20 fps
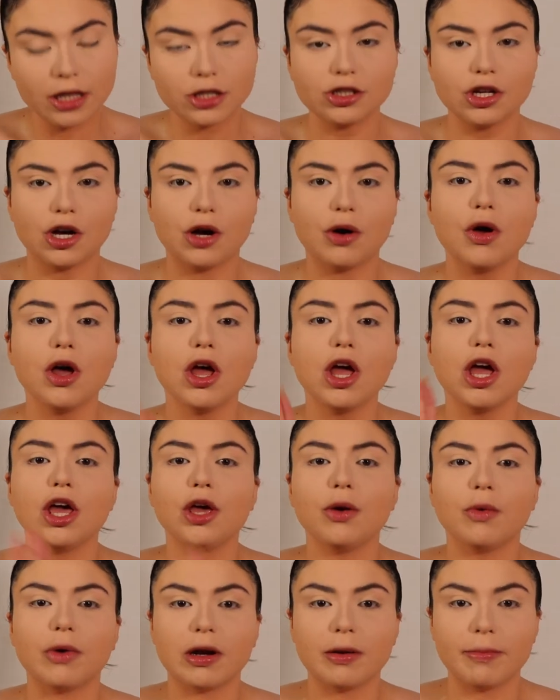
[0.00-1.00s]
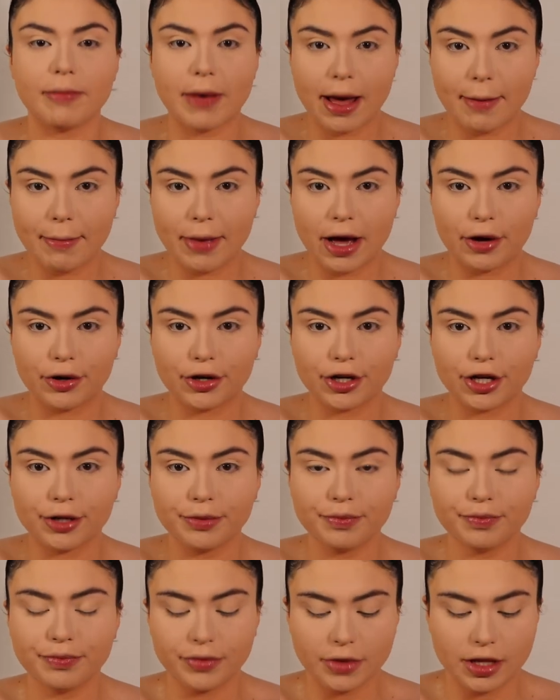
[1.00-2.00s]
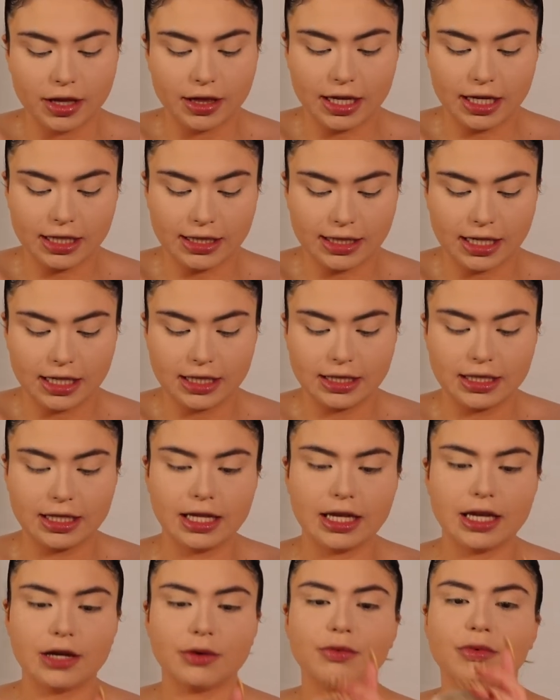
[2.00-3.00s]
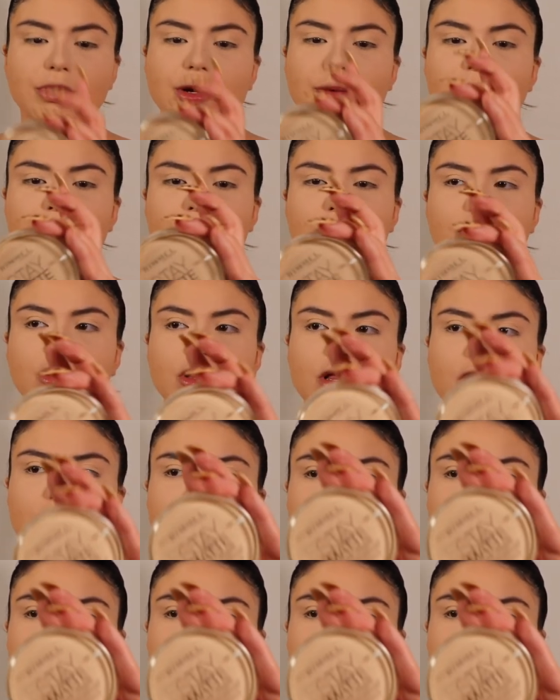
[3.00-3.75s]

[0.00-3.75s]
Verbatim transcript: So you want a matte powder. This is the Rimmel